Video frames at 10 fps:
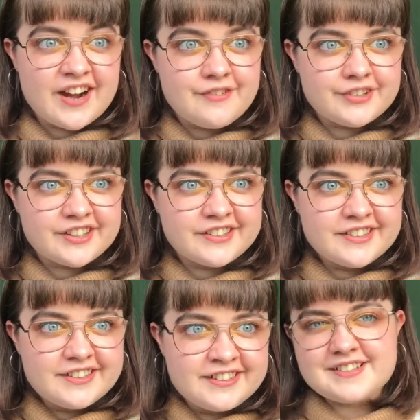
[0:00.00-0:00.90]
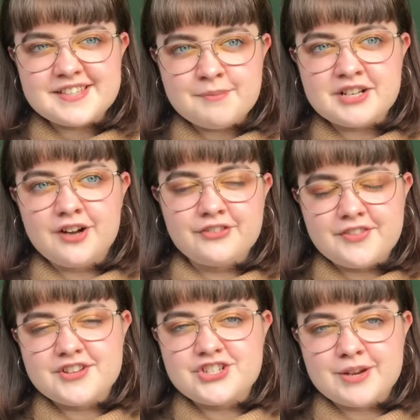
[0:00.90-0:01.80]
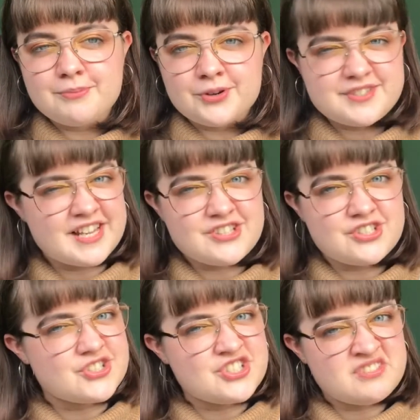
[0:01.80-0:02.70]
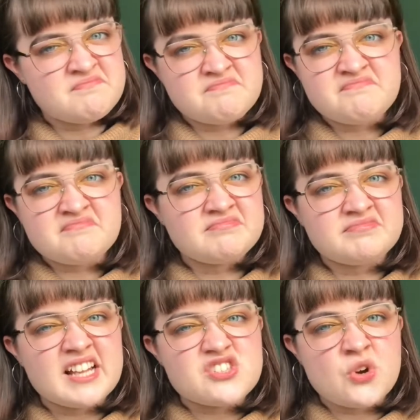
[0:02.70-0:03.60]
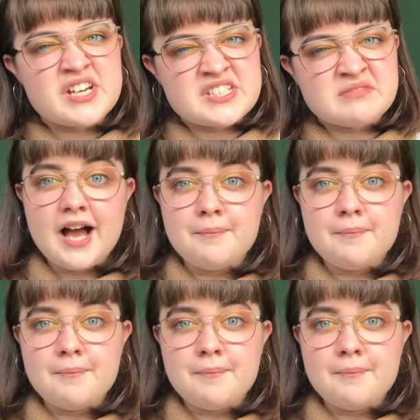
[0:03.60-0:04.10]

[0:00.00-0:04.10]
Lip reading: ever. Except Alvin and the Chipmunks, that's crazy.